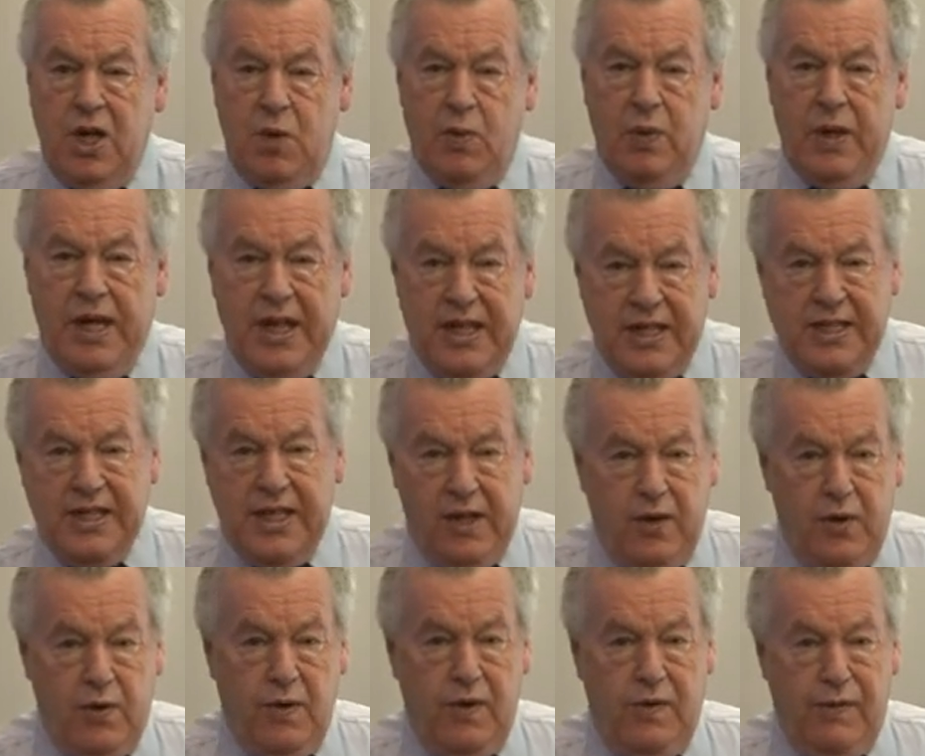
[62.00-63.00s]
we get
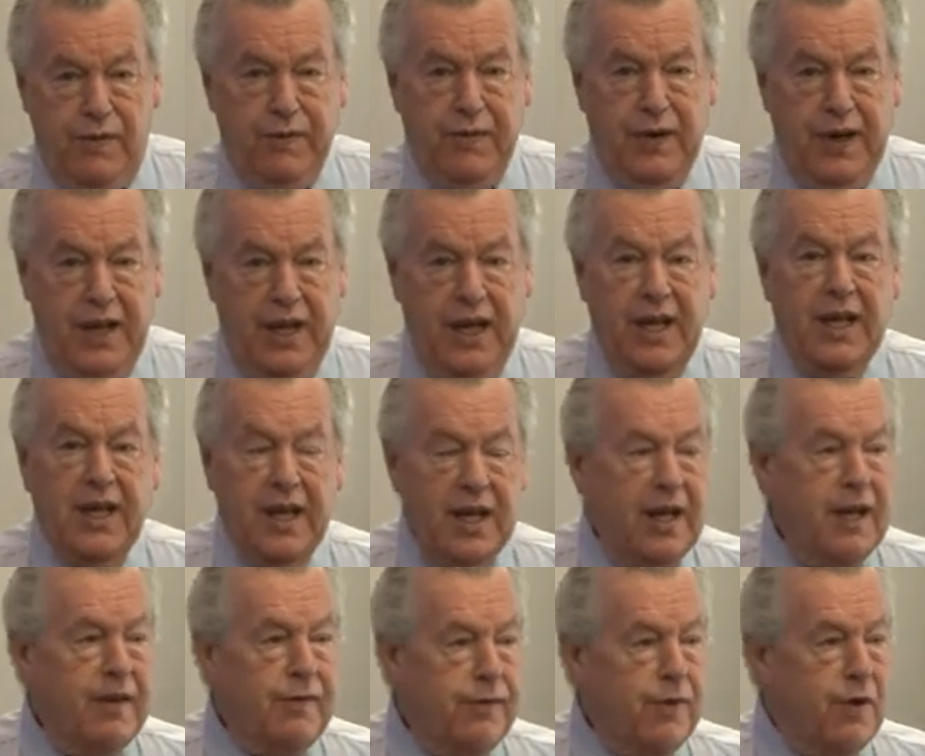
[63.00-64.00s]
single or
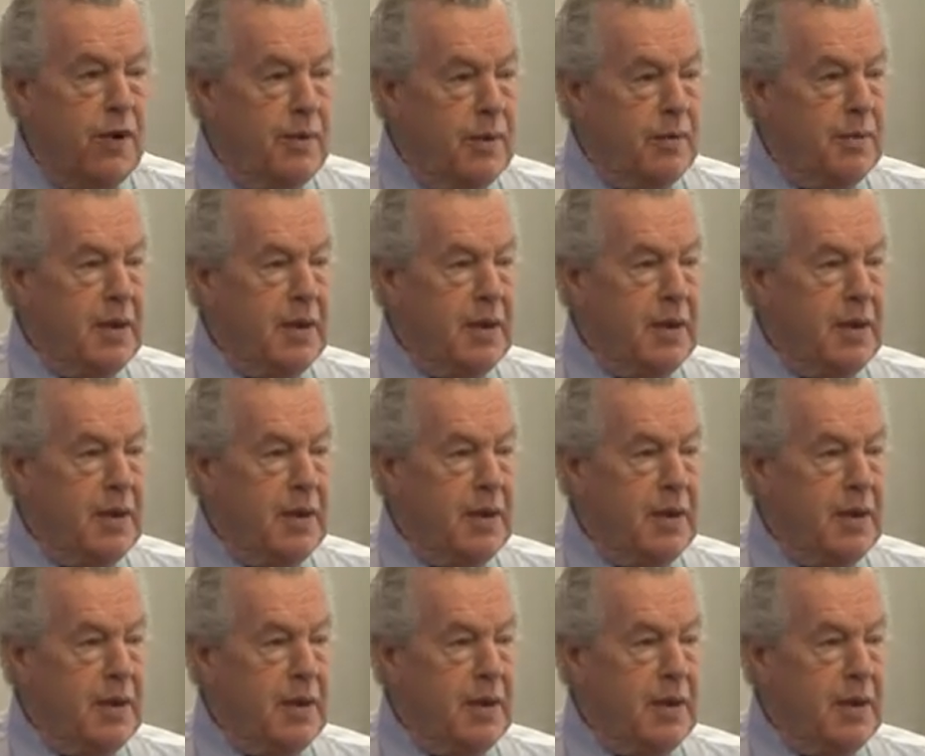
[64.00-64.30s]
free-form